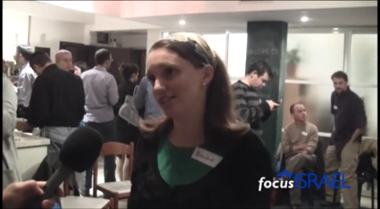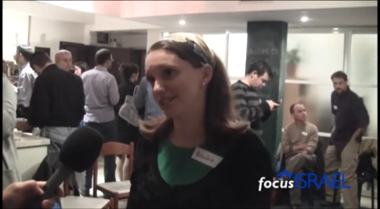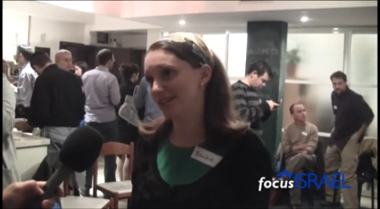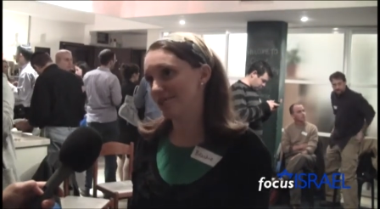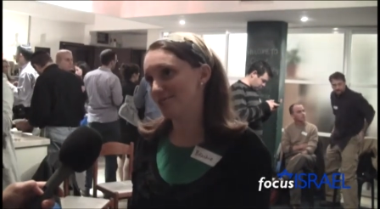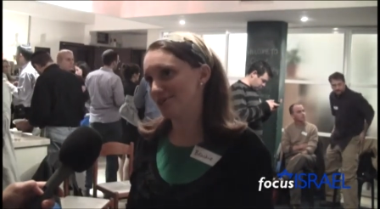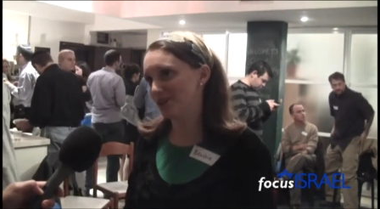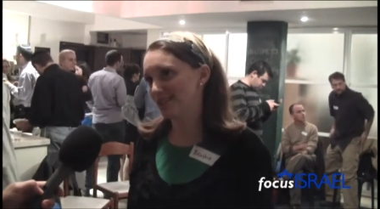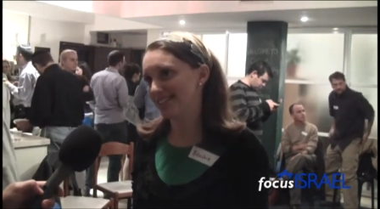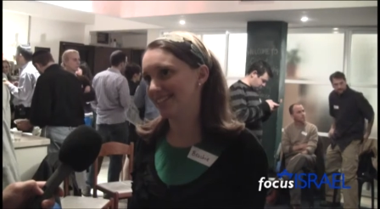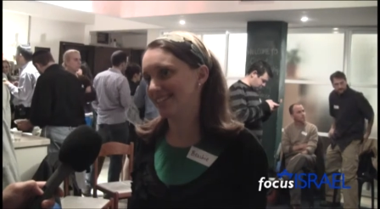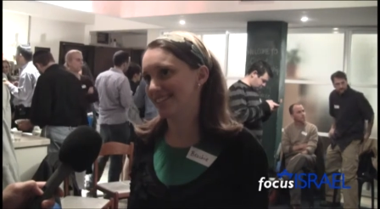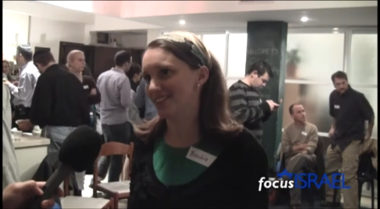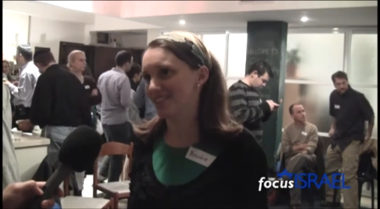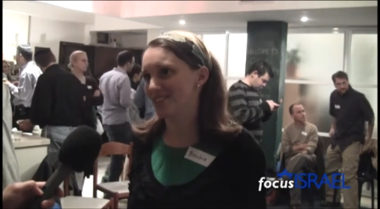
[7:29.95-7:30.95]
Prachi
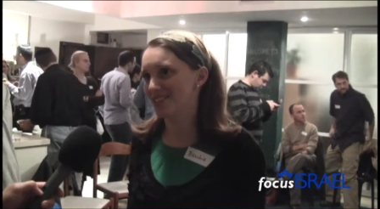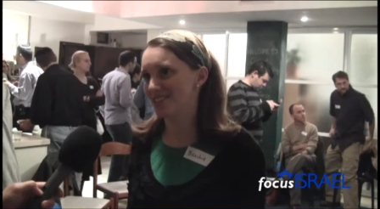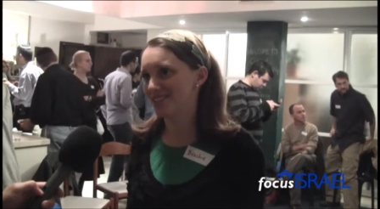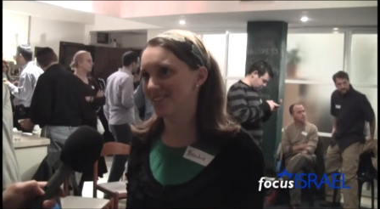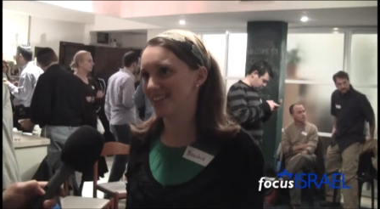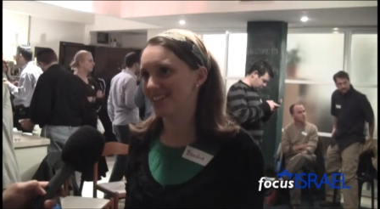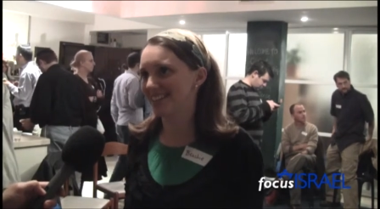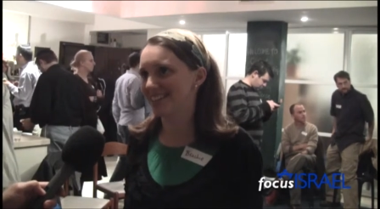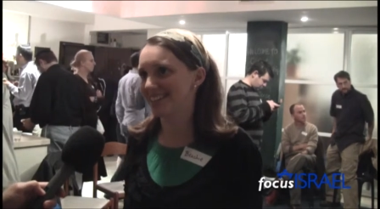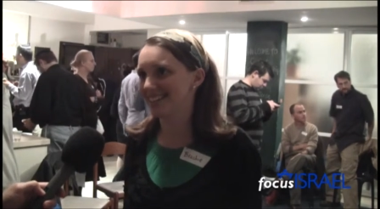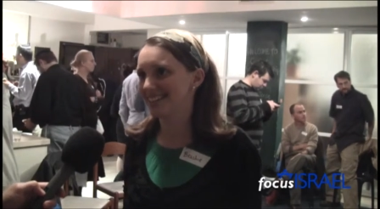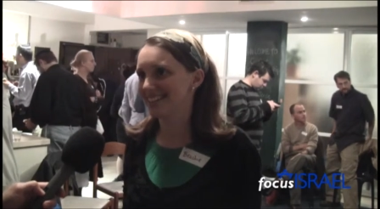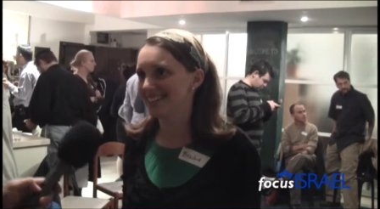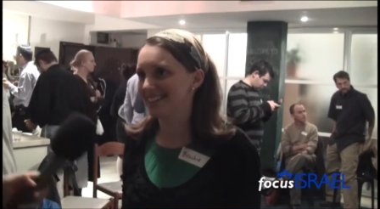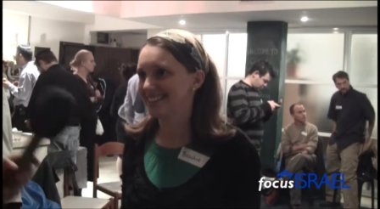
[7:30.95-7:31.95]
Sprung at the Present Tense
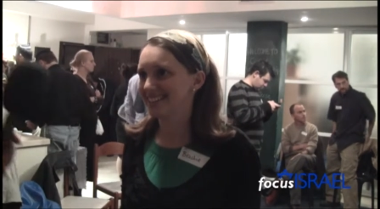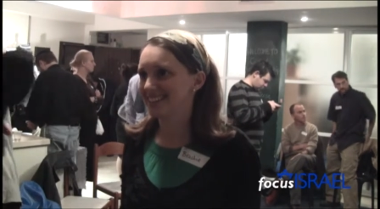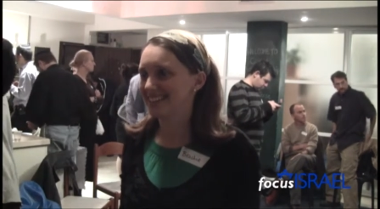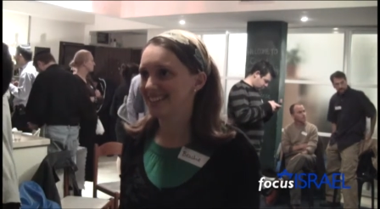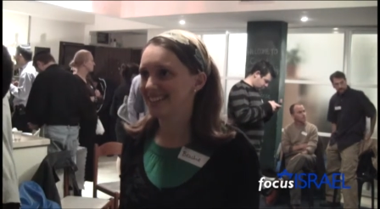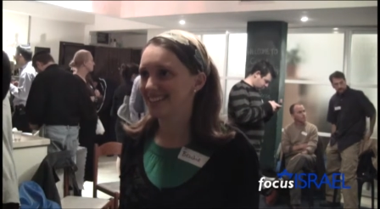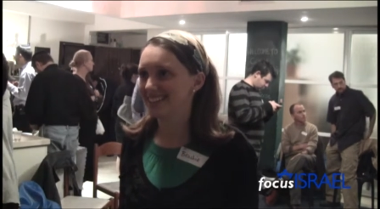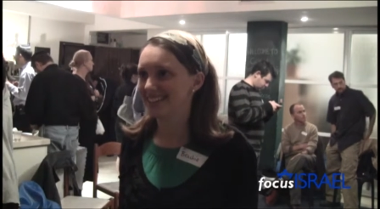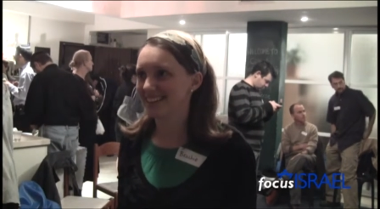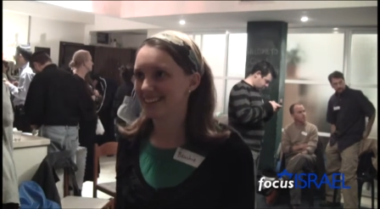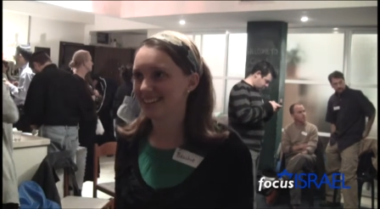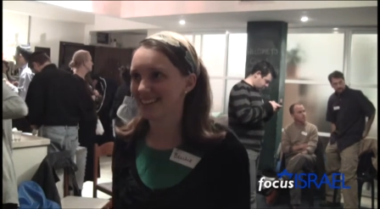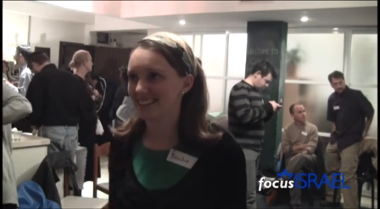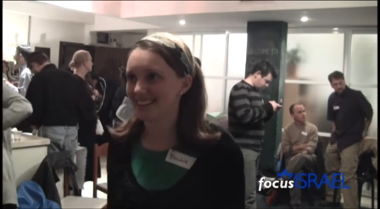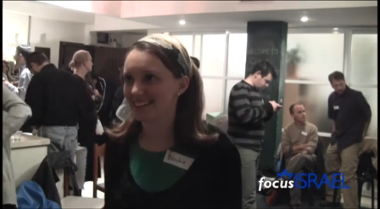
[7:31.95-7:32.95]
Institute told
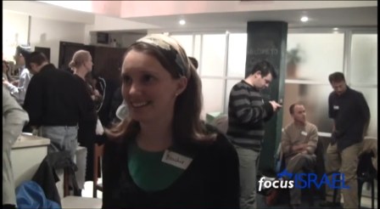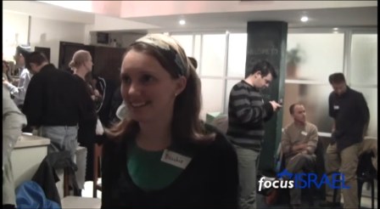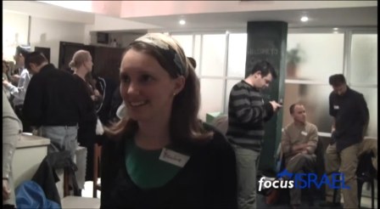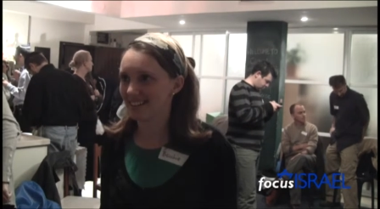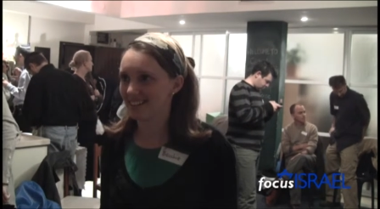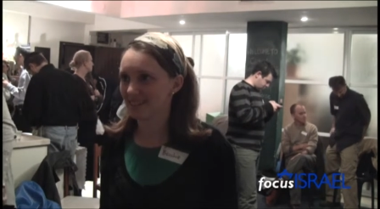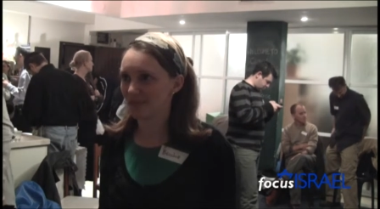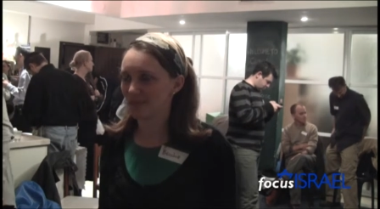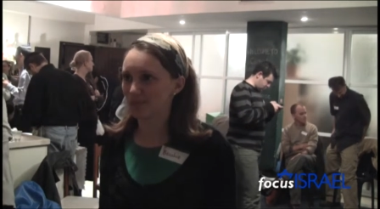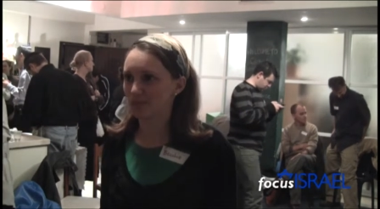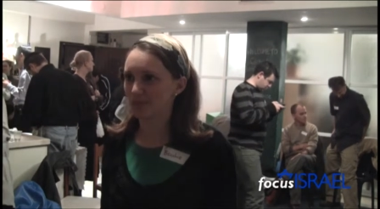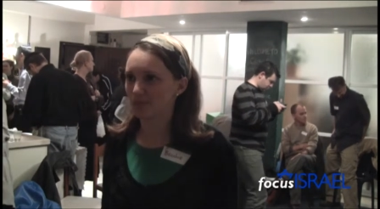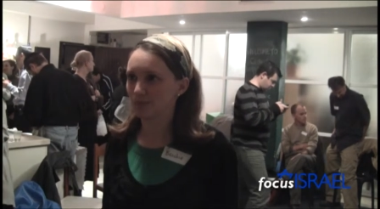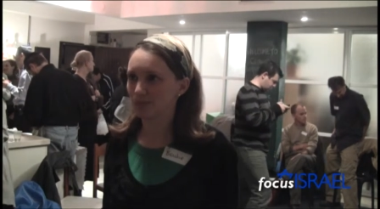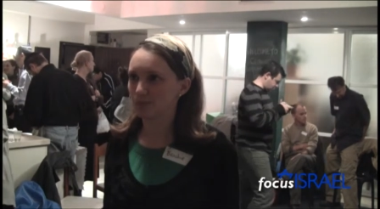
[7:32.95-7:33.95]
us about young
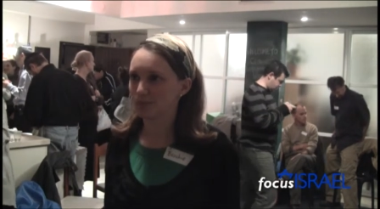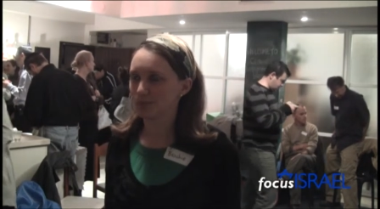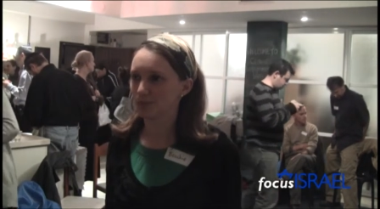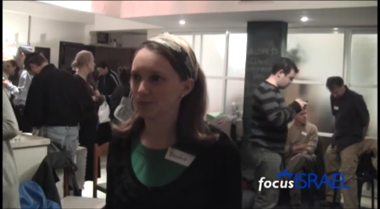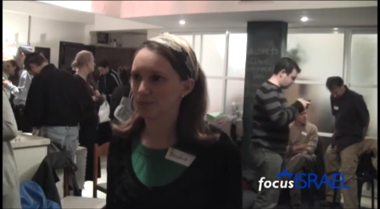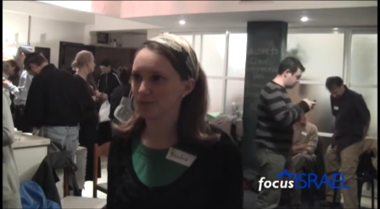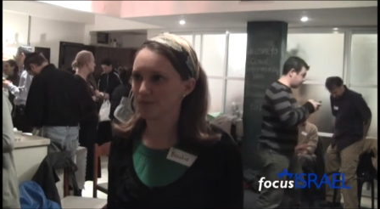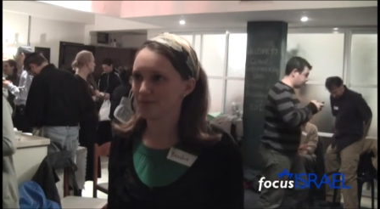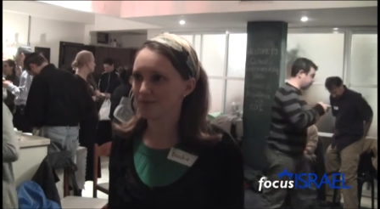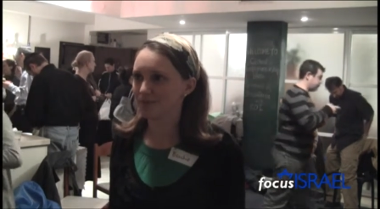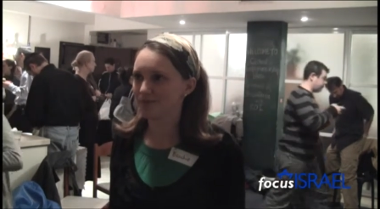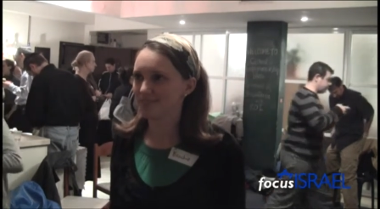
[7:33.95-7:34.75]
Israeli entrepreneurs.